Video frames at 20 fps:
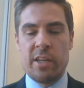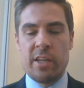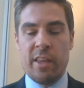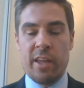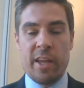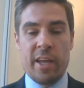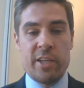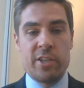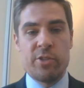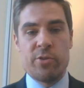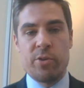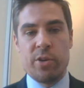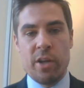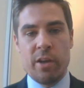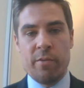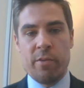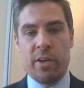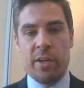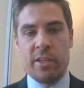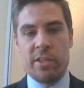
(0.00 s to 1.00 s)
in the
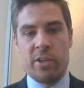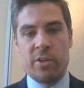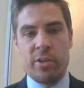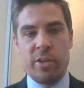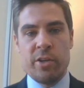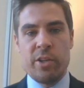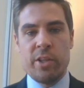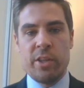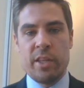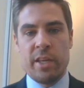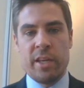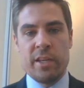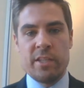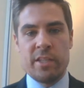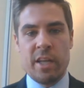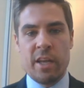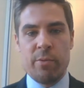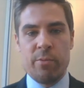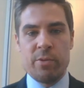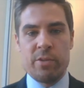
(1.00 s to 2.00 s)
history of it, it's clear that the
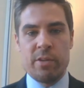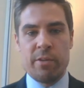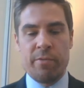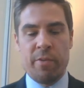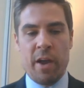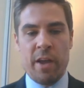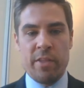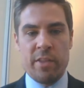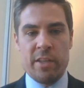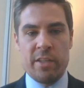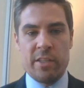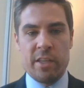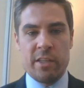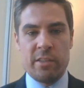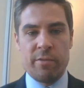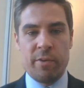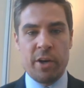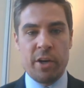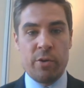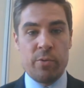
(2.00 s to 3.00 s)
intent was to find these
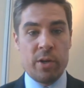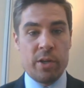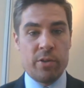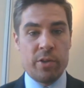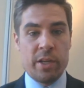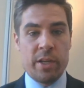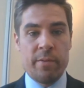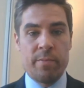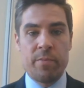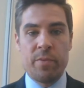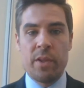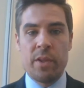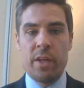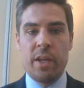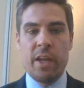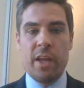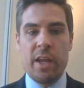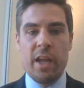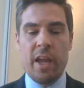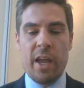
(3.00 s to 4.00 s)
things very quickly
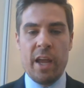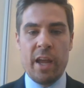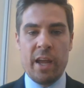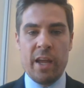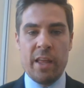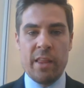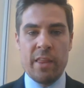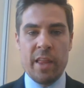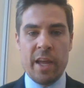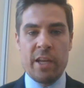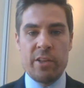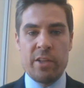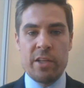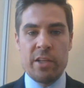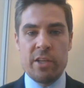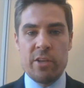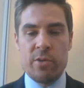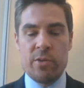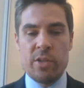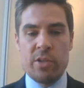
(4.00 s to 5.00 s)
and likely
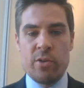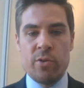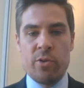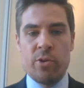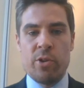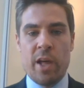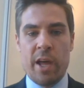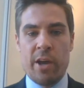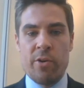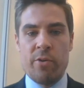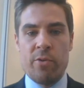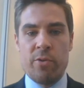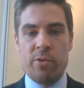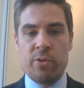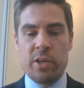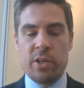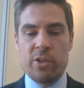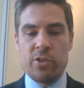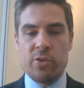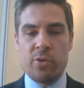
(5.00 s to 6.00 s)
use a unilateral
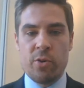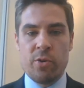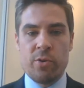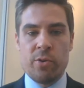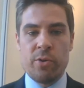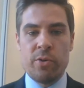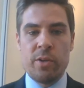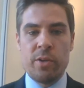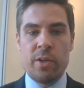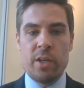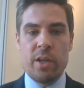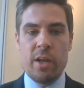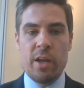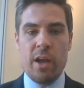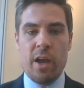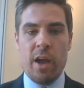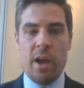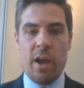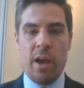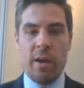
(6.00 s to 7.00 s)
control
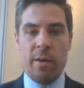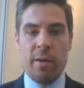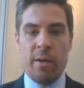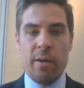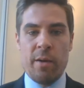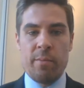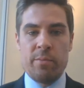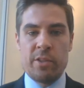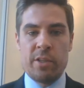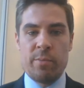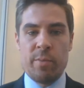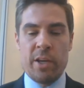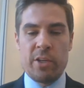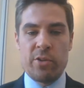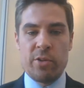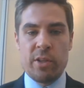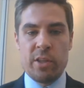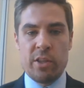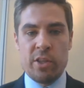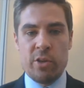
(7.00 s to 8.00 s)

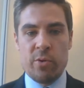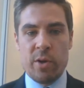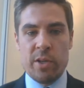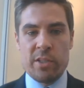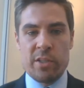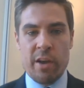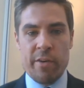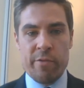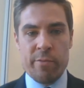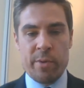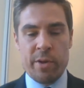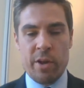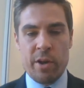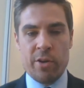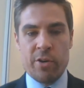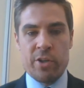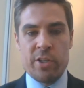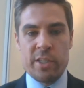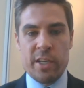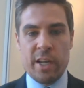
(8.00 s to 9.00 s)
to make sure that the U.S.
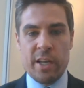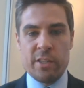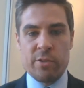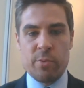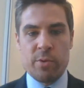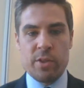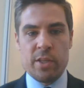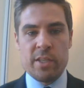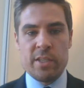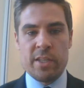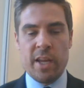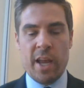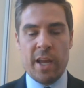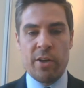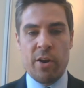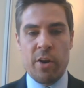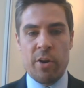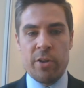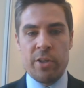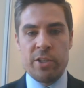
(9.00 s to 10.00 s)
government understands what this
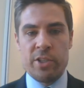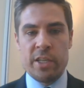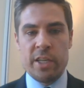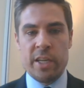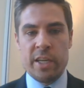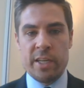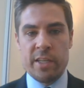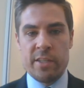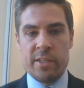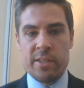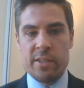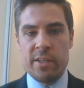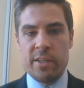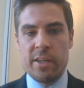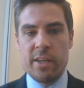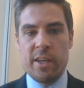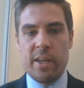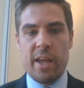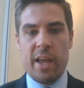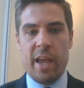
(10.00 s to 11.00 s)
technology
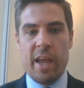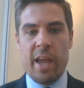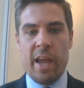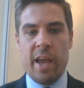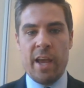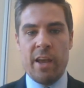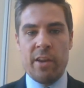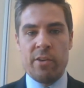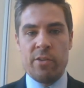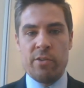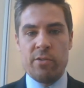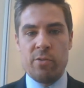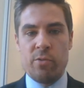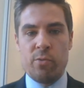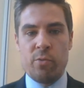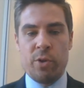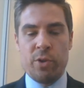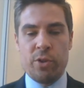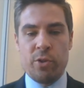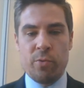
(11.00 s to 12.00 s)
is and
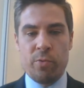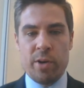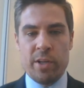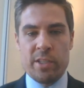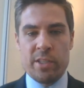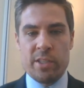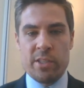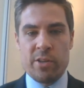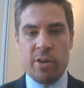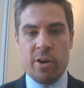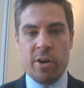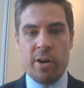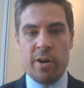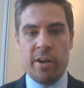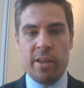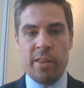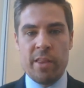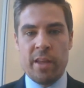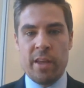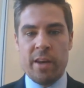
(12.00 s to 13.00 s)
what the risks are,
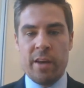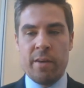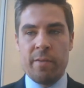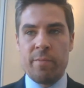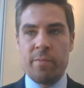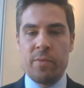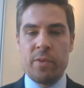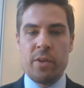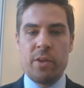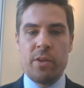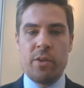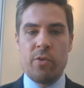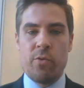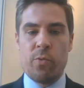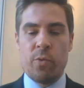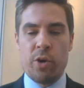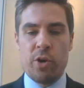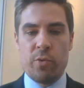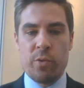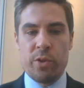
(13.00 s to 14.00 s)
and then
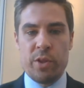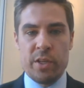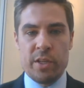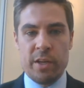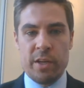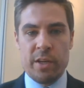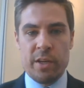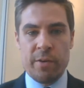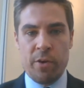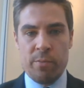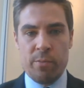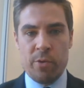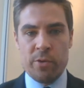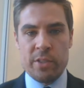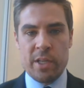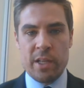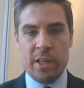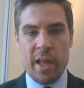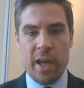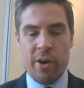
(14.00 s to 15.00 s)
work with the
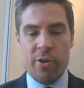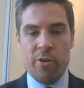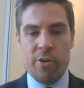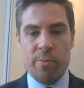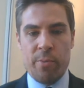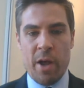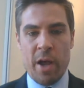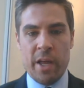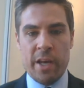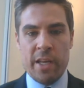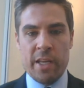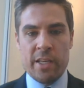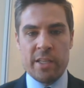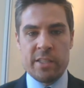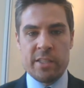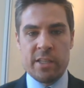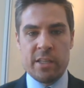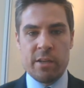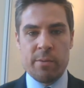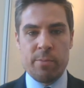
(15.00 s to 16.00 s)
different multilateral
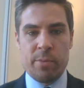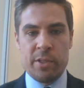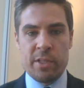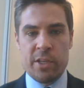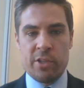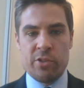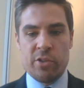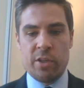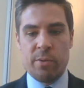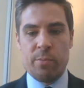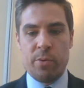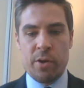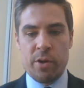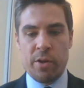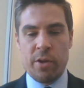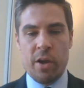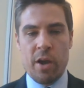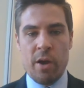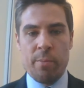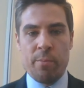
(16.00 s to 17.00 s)
bodies to potentially
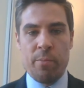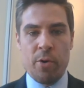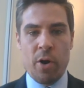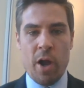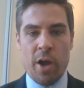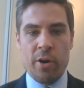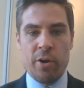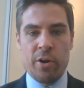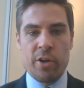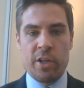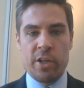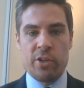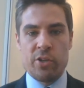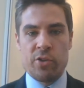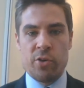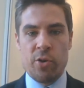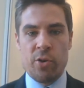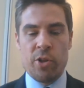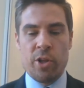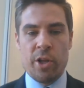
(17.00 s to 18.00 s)
put a broader
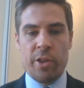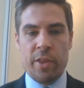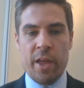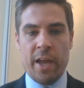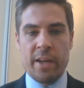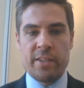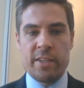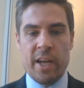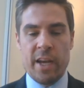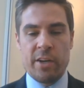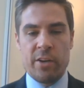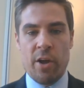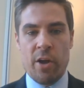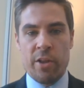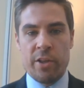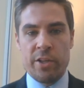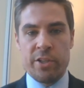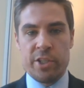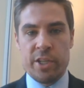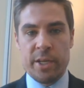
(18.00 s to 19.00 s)
control on that
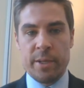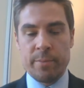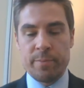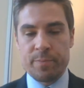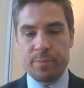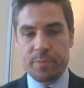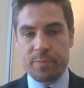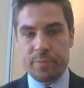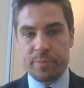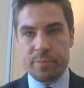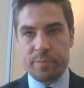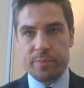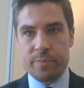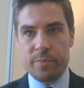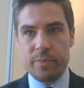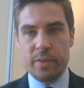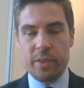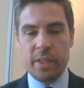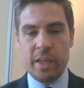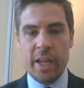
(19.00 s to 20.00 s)
technology.
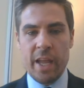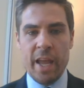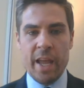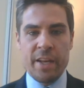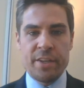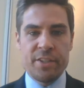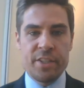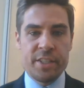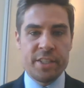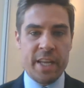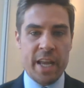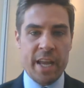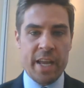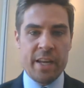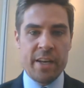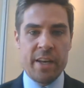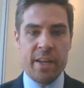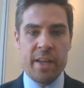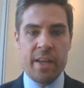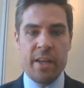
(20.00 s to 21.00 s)
And to
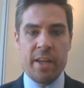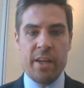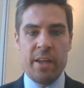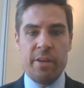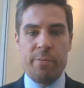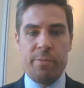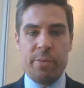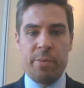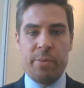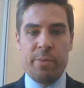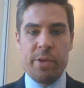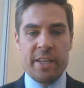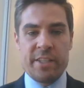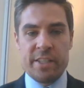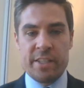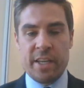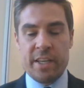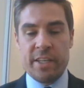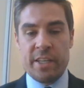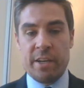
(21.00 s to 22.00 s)
date,
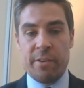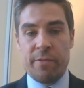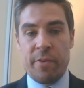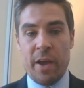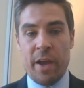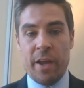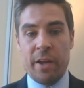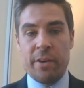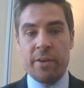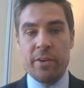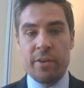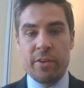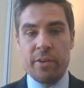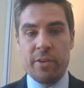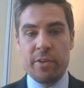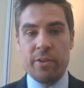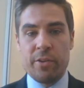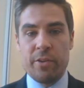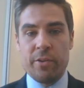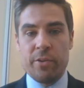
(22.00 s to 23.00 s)
BIS has
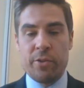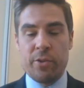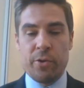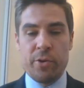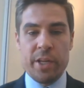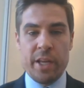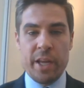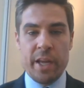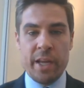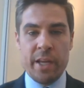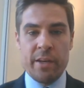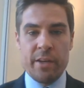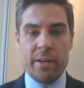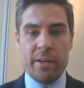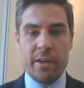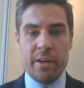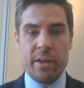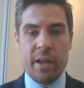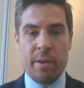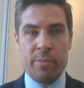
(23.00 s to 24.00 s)
identified 39